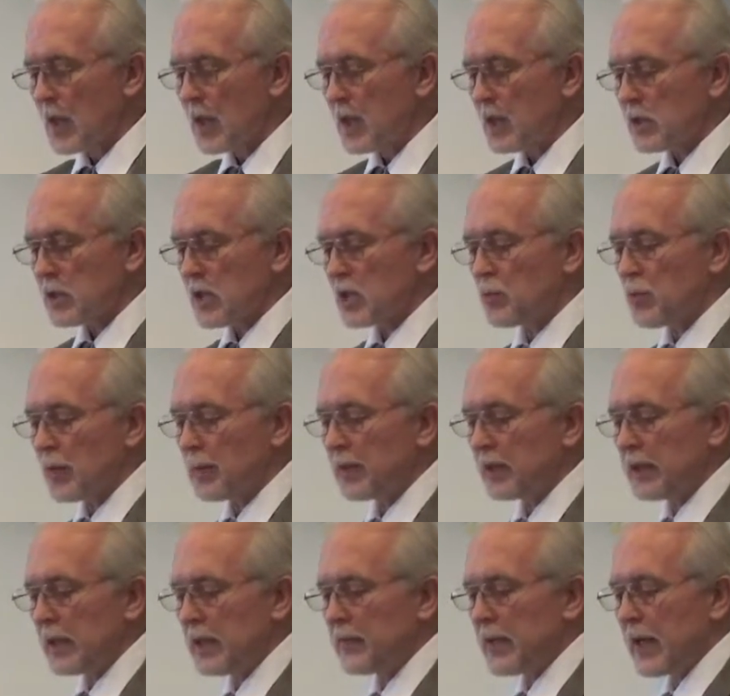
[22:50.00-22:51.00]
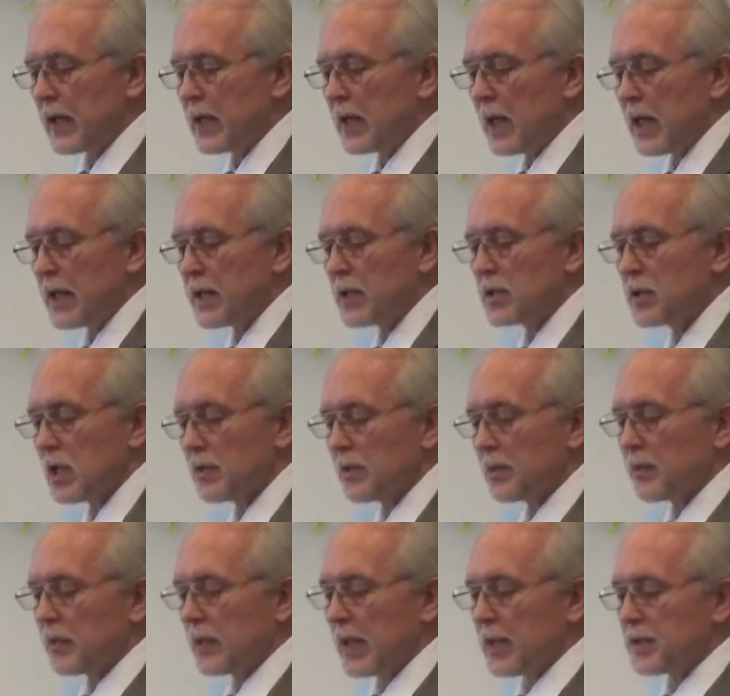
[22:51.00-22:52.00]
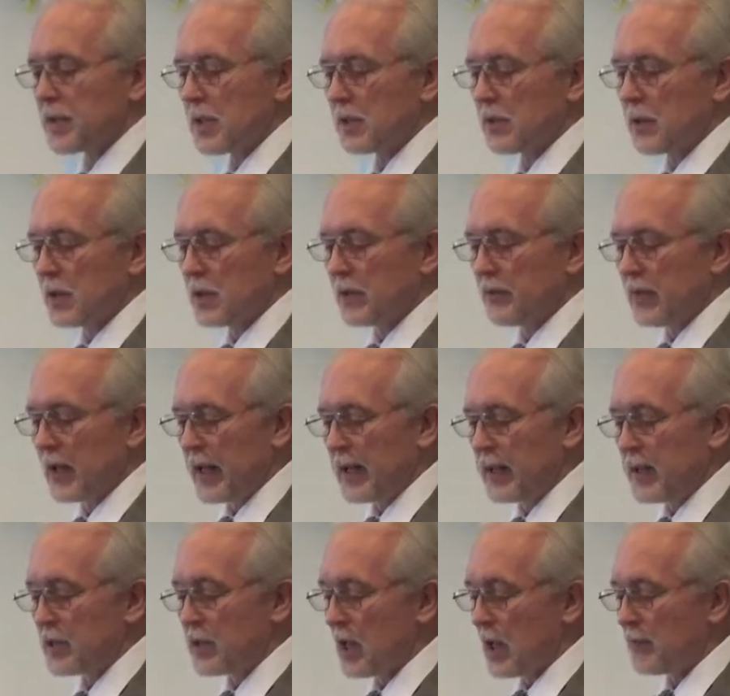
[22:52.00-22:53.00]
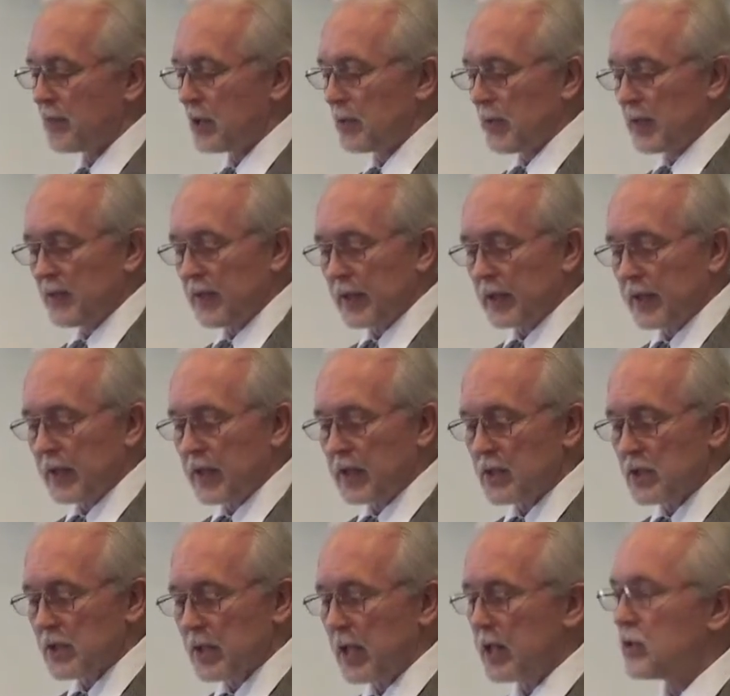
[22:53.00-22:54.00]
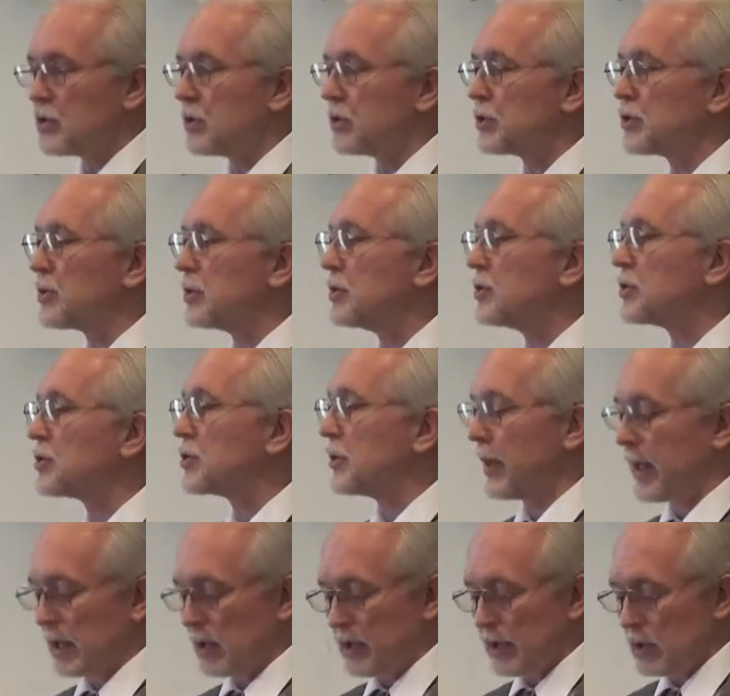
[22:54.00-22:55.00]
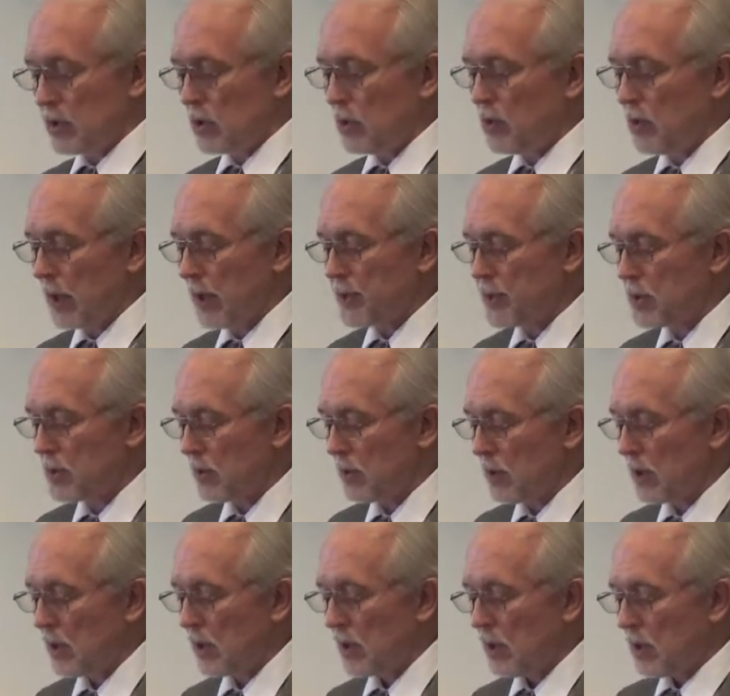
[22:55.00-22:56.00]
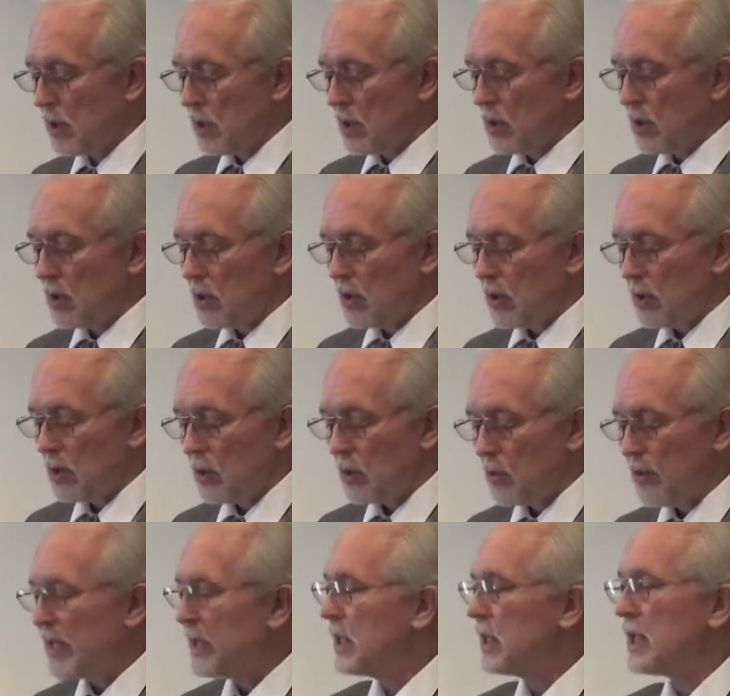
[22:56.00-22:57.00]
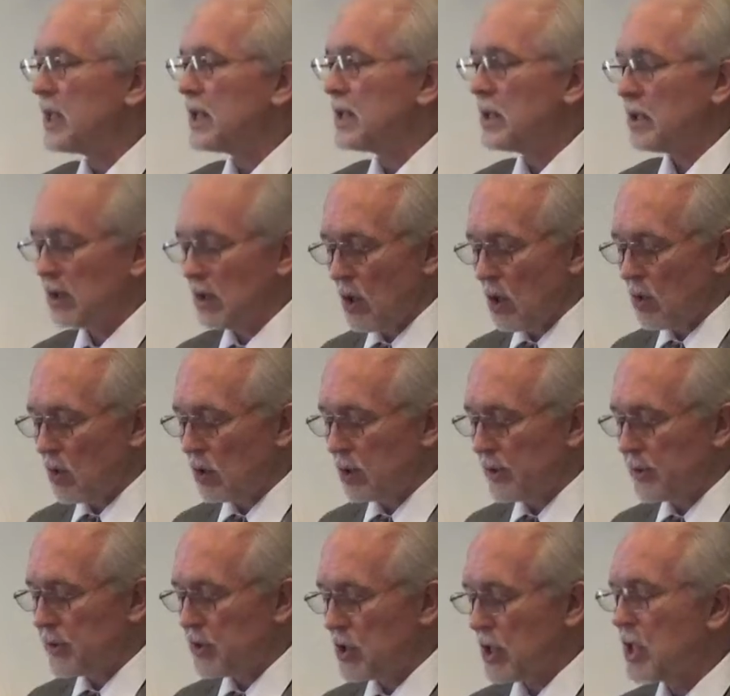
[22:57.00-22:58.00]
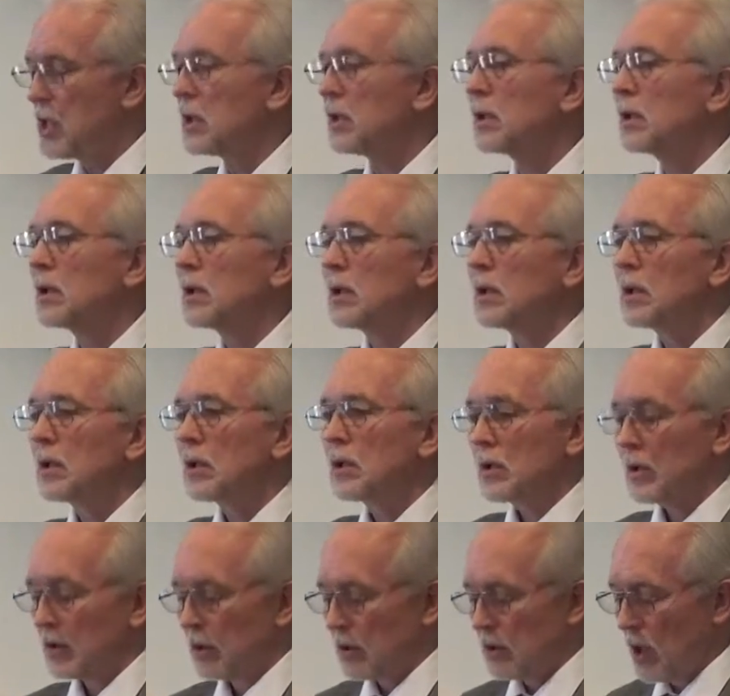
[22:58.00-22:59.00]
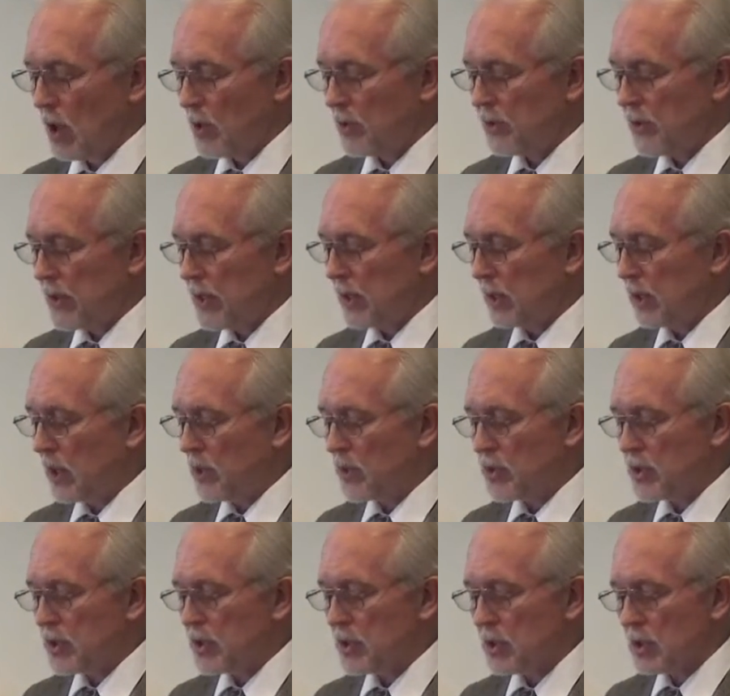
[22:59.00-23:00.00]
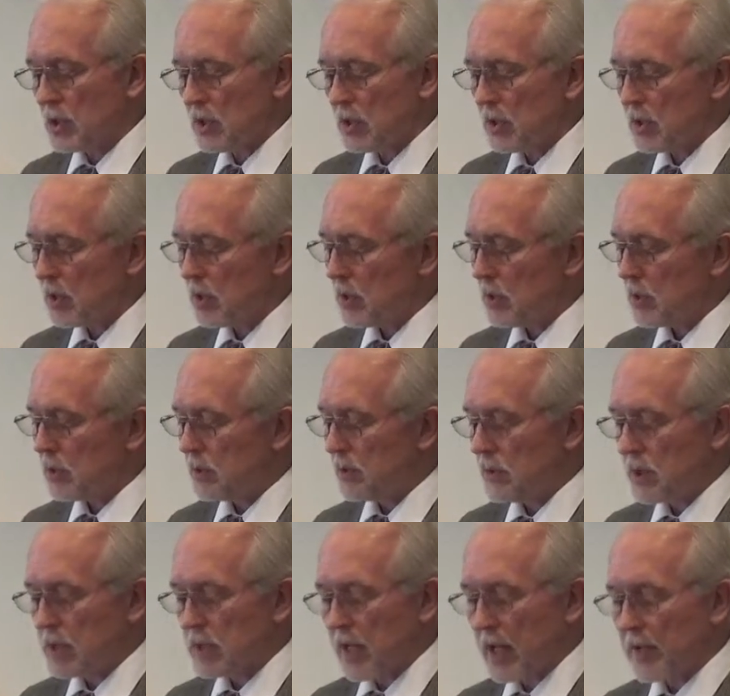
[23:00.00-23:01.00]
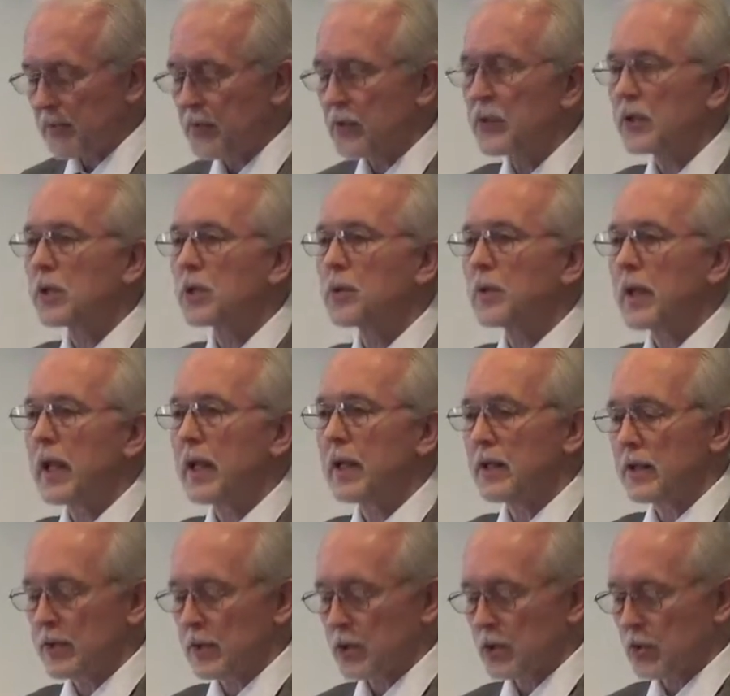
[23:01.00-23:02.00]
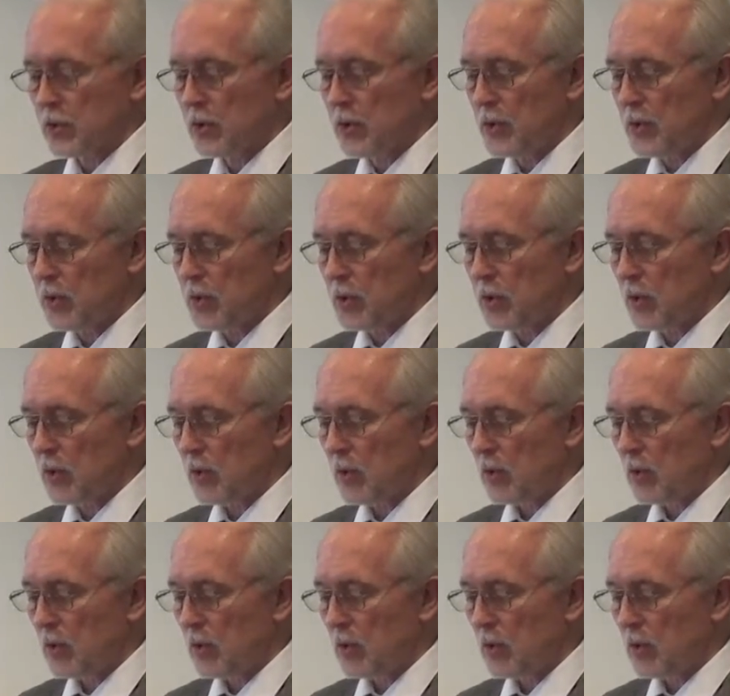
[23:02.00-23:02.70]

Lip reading: Since we believe that God is ever present, the divine is ever revealing its nature and truth directly to us, we need no clergy, no theologians to decipher the Creator's truths.